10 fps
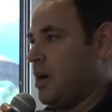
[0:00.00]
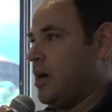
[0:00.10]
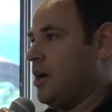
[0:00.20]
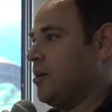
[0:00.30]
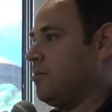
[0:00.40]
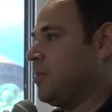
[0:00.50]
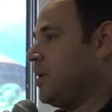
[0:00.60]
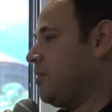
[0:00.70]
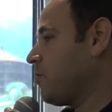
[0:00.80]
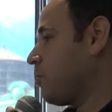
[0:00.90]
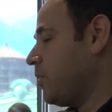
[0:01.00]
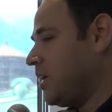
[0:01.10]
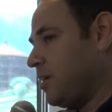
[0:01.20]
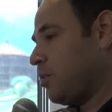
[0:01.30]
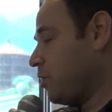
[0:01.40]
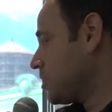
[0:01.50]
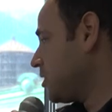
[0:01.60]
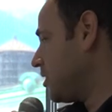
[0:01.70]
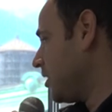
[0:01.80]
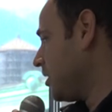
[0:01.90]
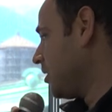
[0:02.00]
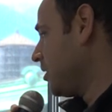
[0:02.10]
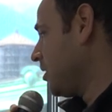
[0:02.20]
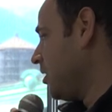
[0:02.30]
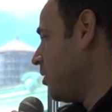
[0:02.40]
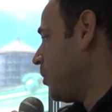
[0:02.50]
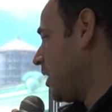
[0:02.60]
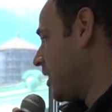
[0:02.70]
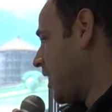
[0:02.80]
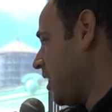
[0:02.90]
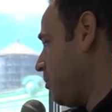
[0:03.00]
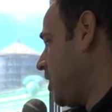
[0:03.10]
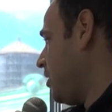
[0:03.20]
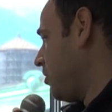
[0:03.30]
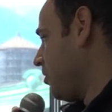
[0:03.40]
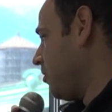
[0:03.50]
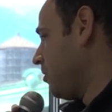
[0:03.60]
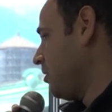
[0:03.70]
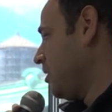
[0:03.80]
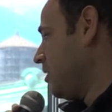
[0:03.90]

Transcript: Um, for me personally, when I came here,